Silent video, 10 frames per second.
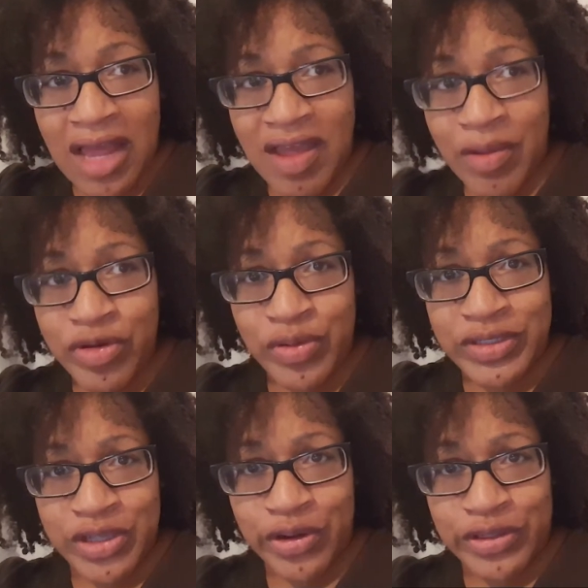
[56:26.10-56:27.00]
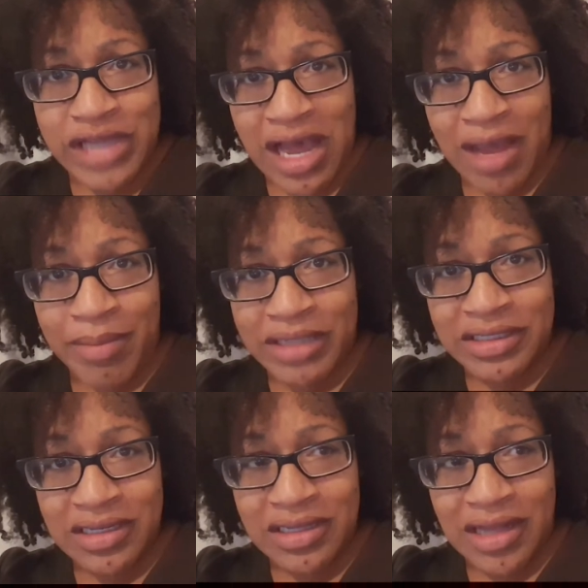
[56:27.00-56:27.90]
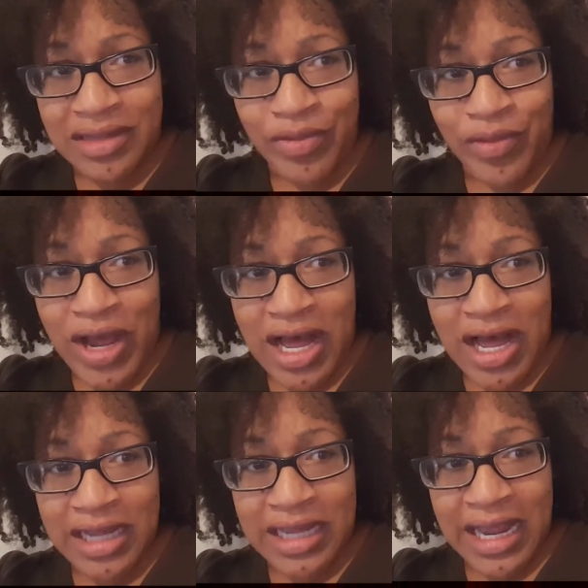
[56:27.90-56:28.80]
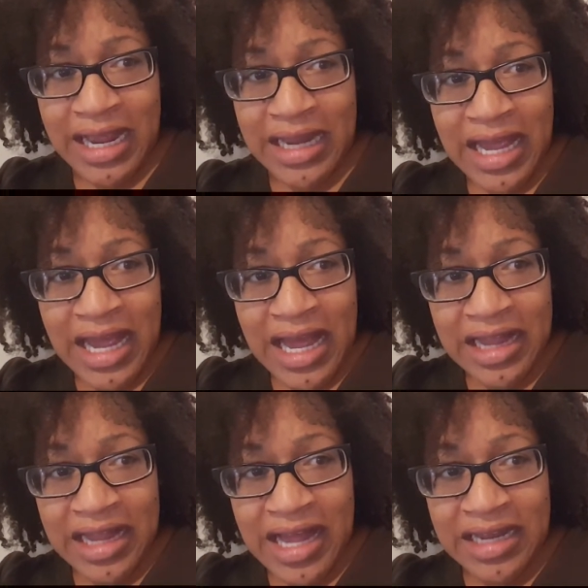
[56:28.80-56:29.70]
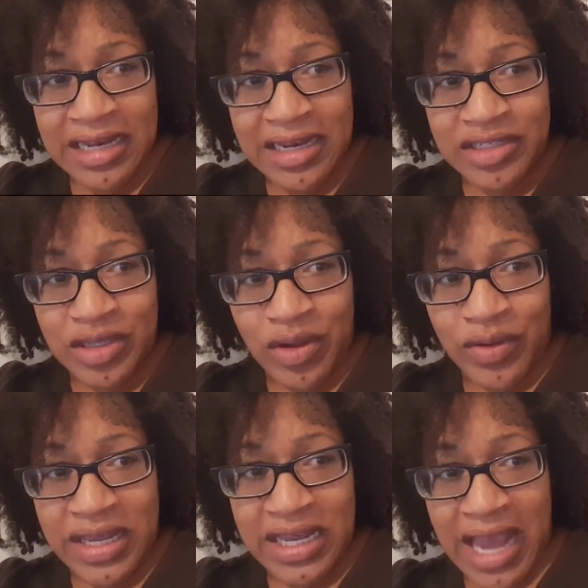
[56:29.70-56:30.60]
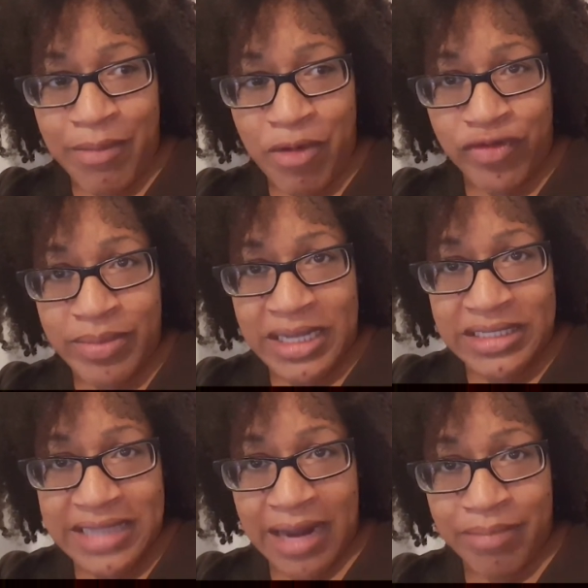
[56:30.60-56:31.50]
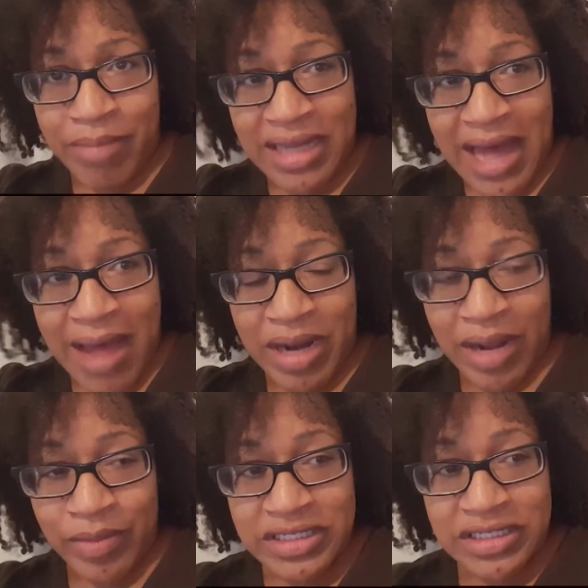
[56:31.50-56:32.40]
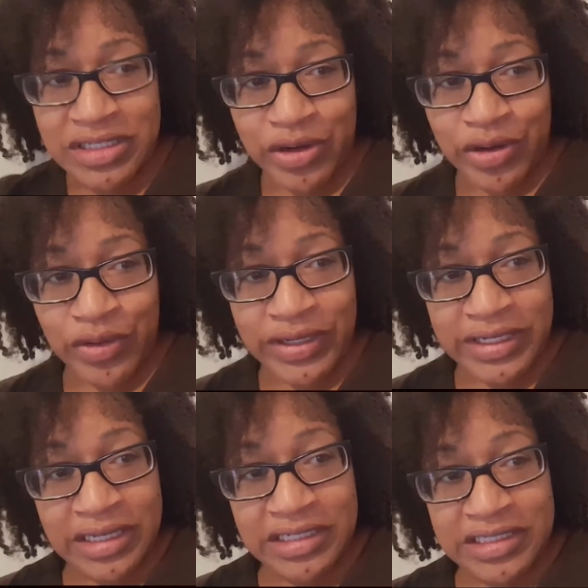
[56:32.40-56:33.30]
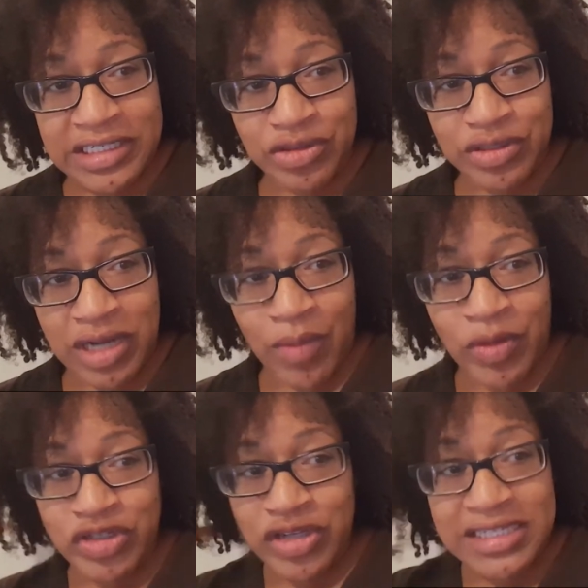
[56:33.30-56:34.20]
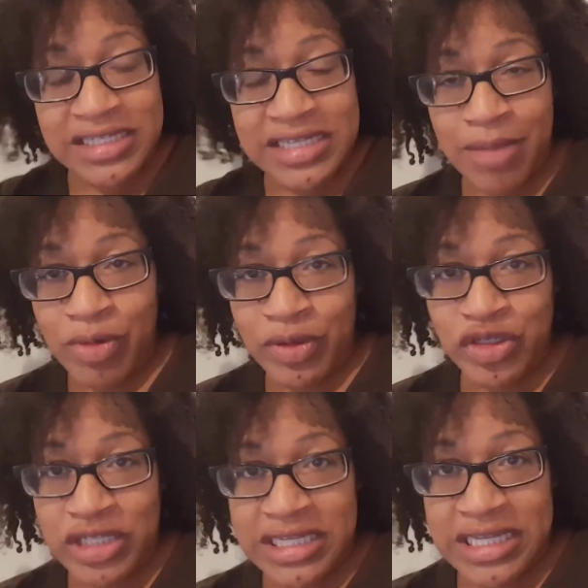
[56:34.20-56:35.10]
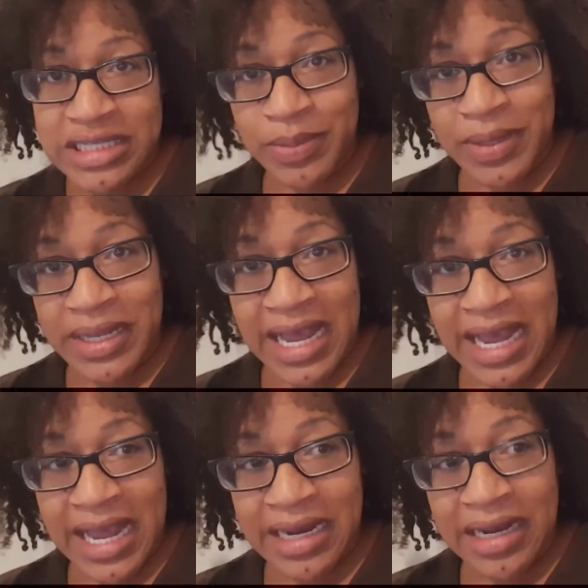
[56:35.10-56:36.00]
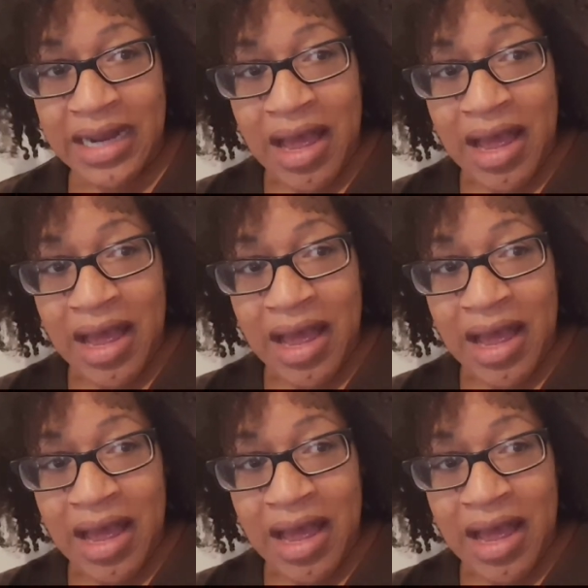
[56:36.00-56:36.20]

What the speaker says: they were doing circle time on the rug, and so he came over to me and sat in my lap, and I was in the circle, and then the teacher said, "I want you guys to tell me what you did this weekend," and